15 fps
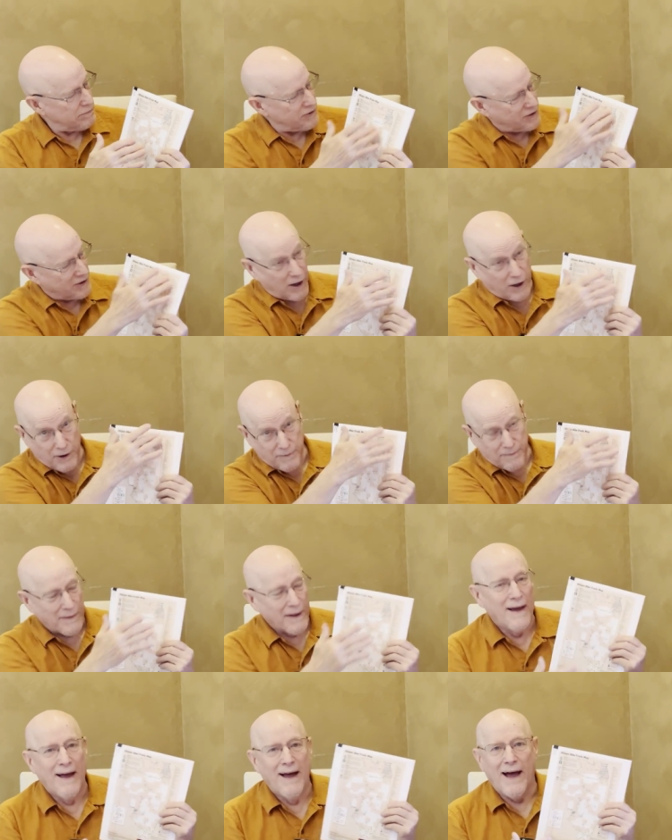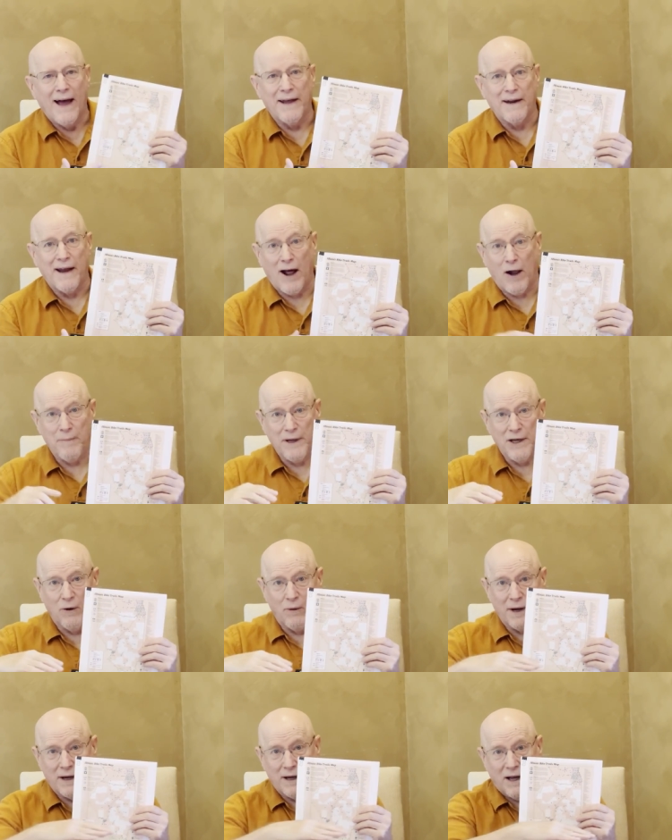Chicago, and I'll be
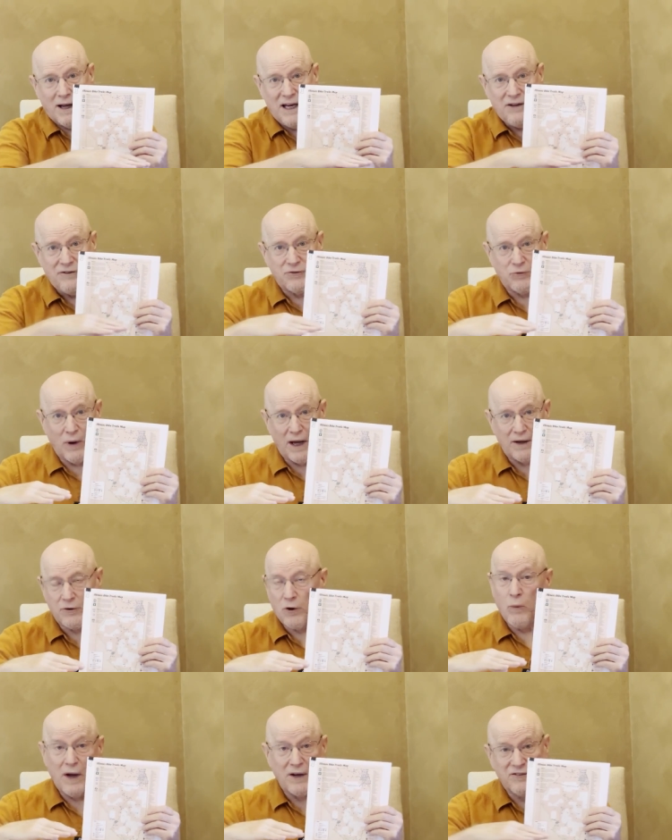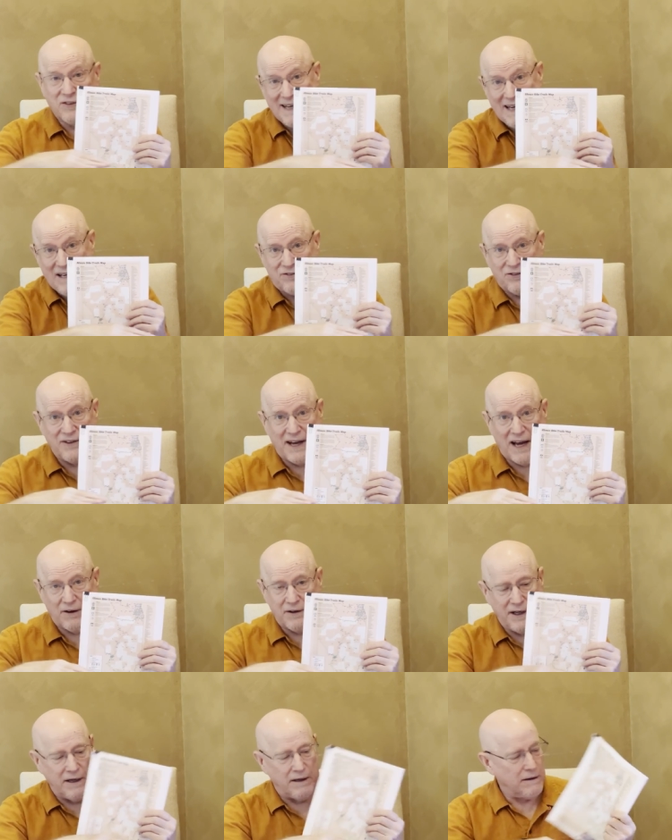going east west or west east down
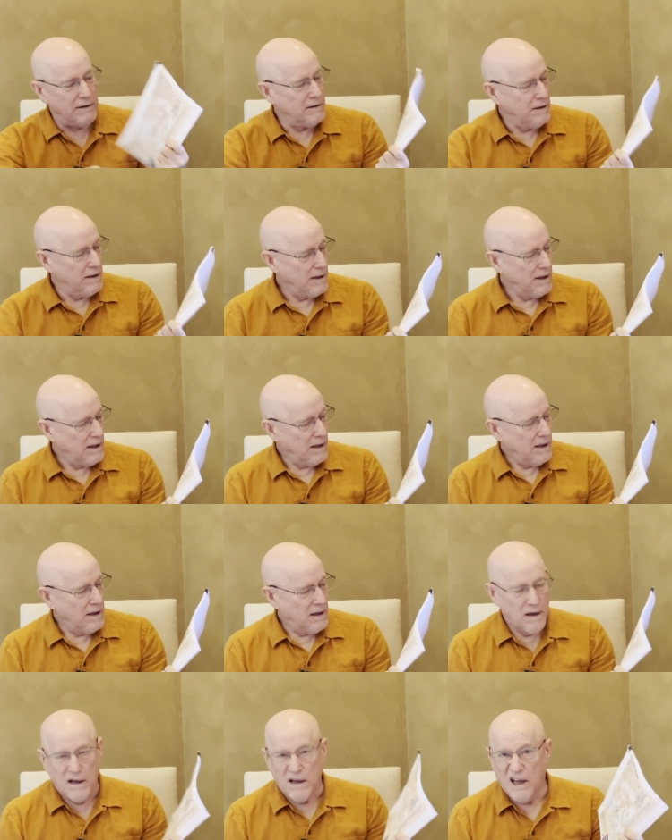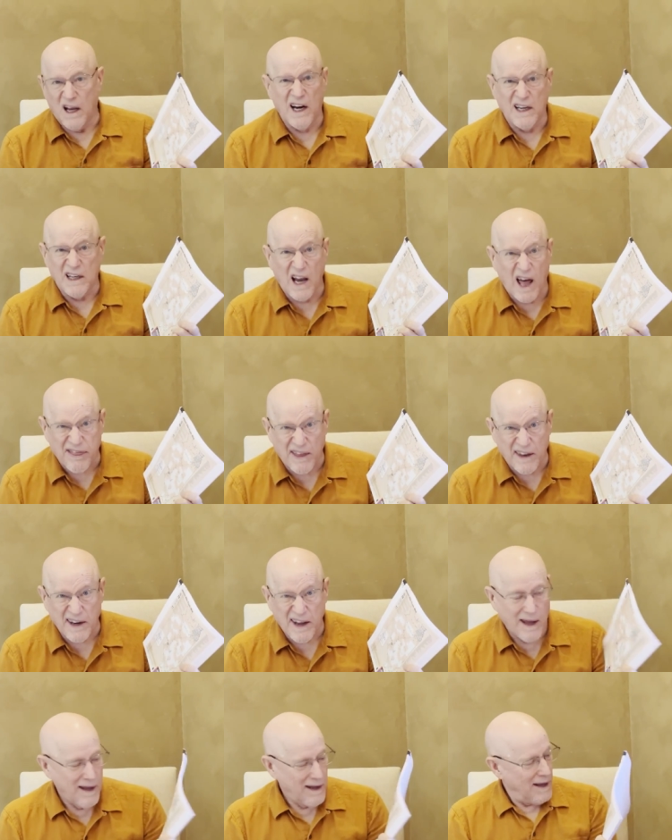here. There ain't nothing.
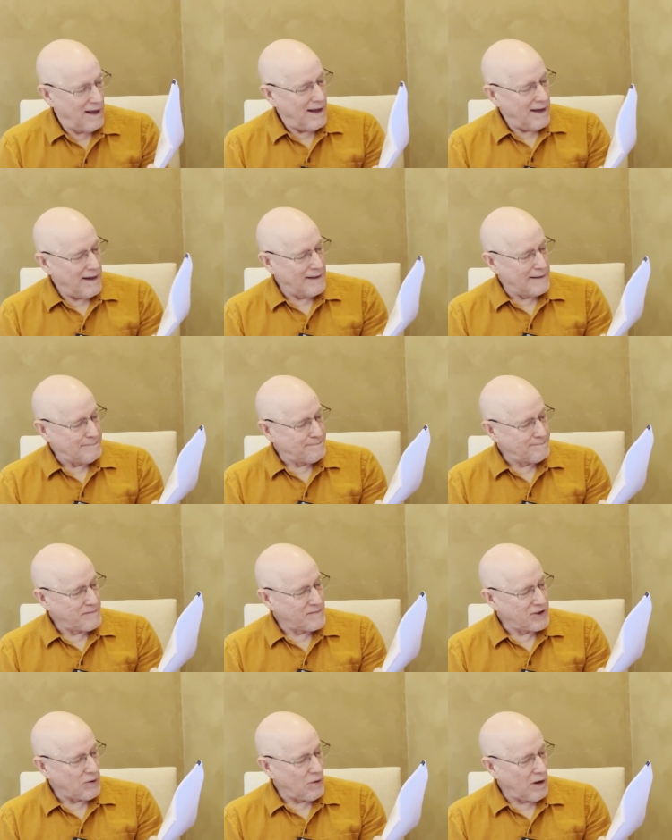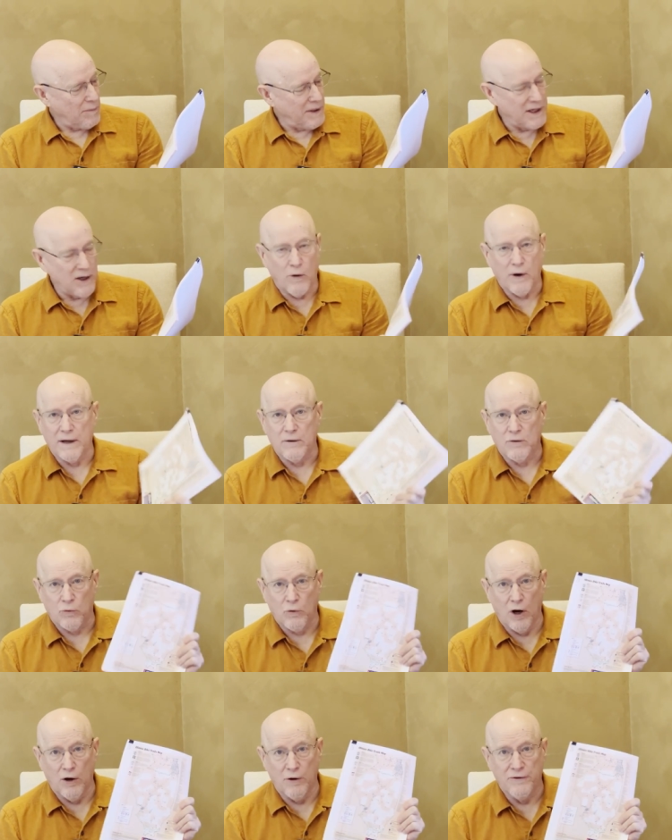Um, so I'll be going
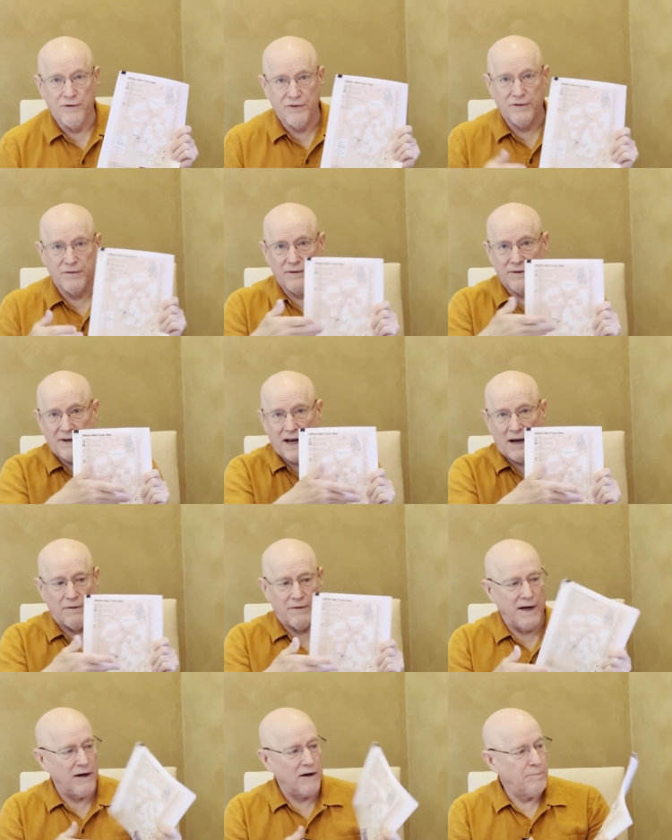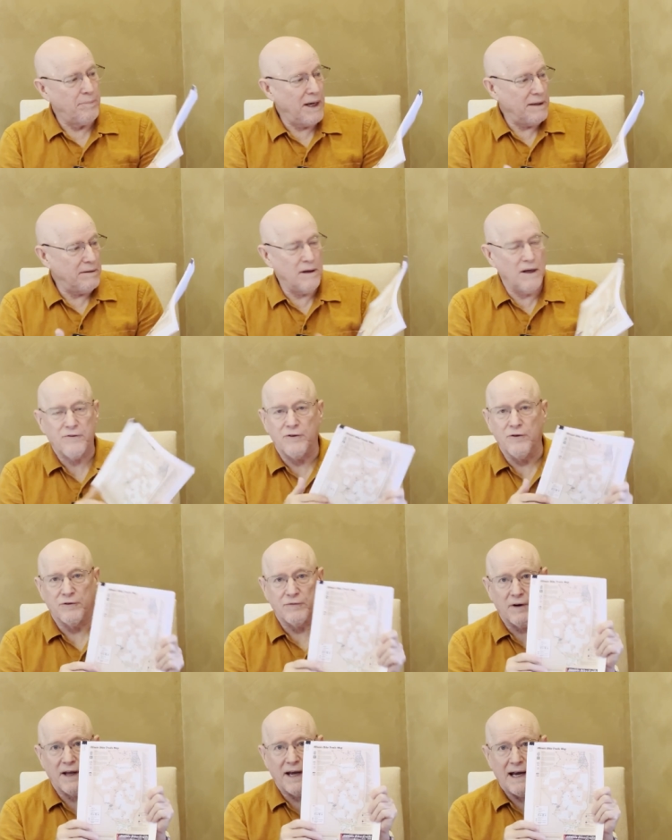roads down there. But it's
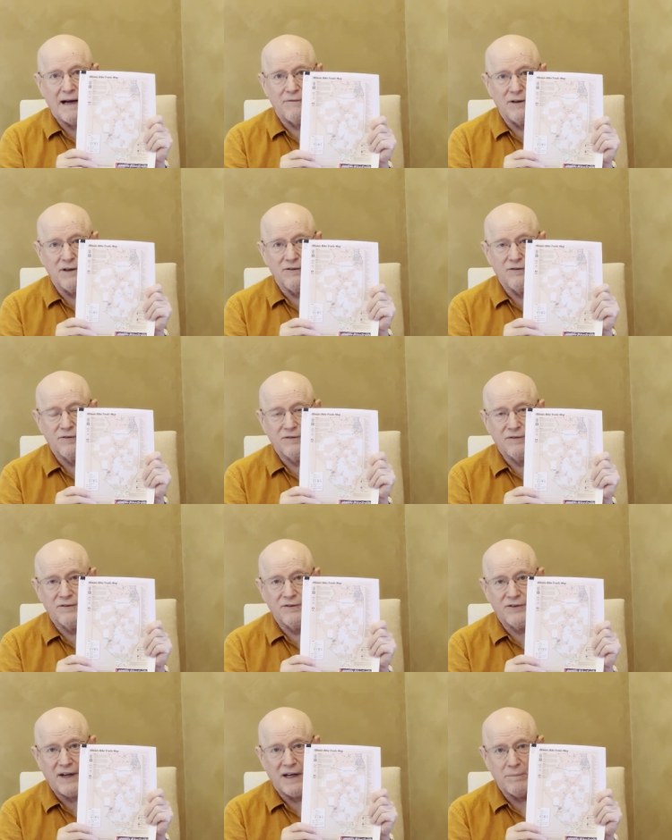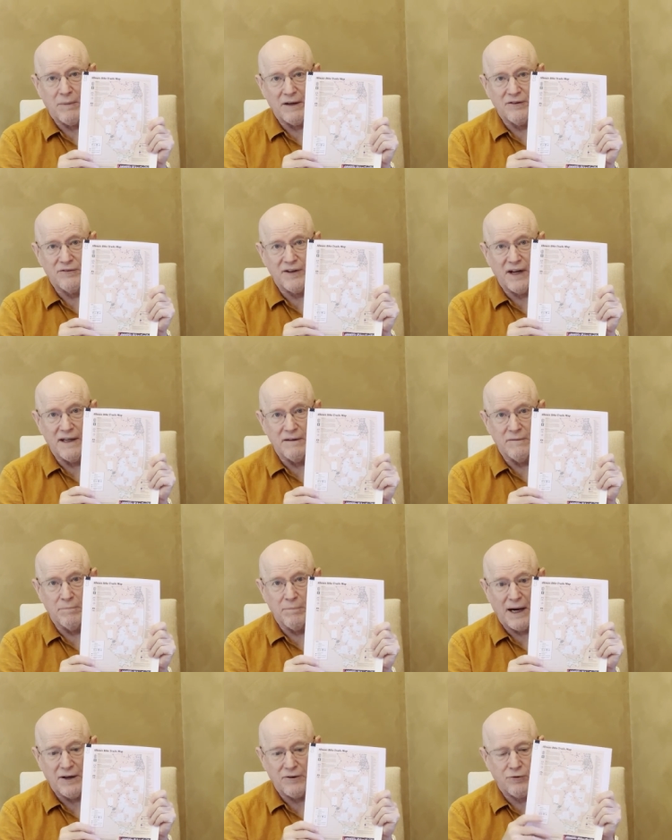useful to have these state by state
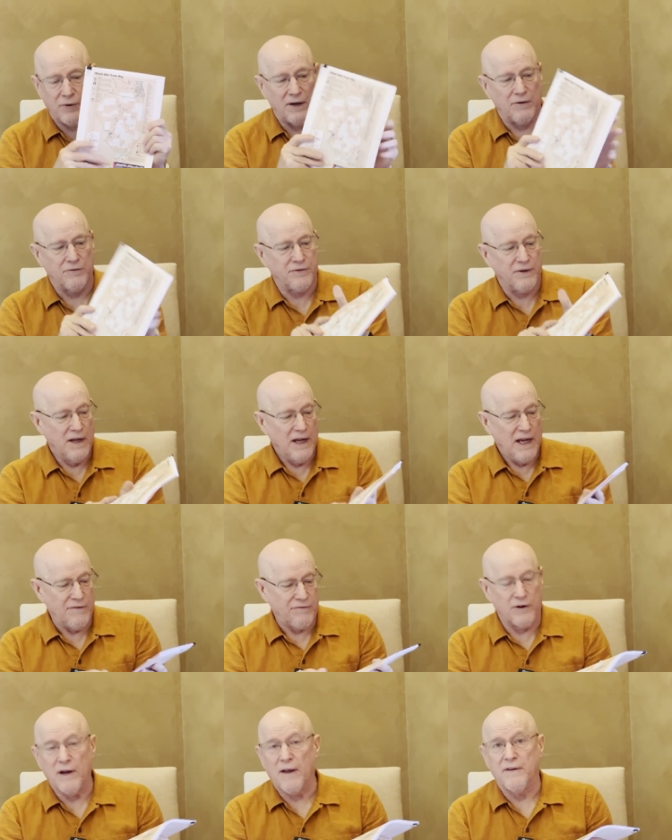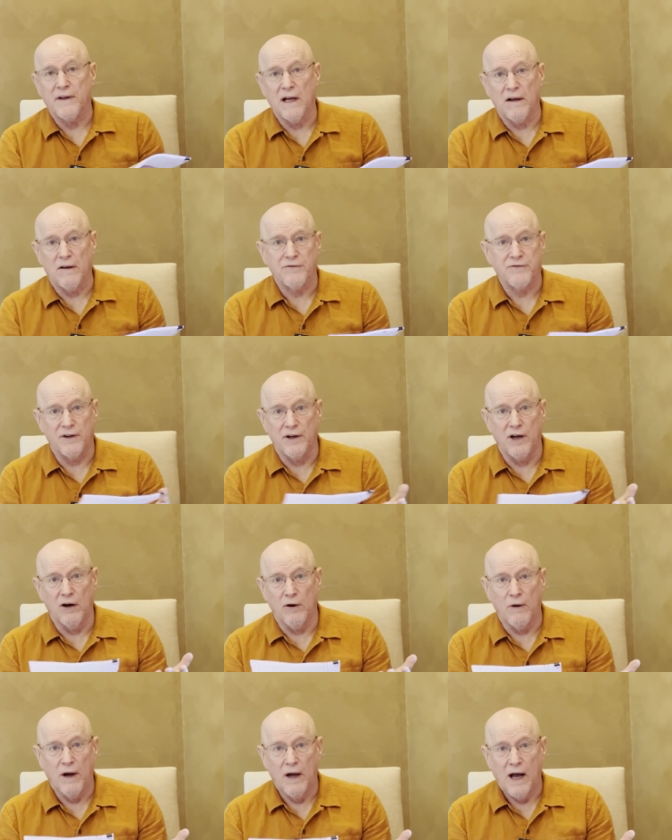bike trails, if for nothing else, to know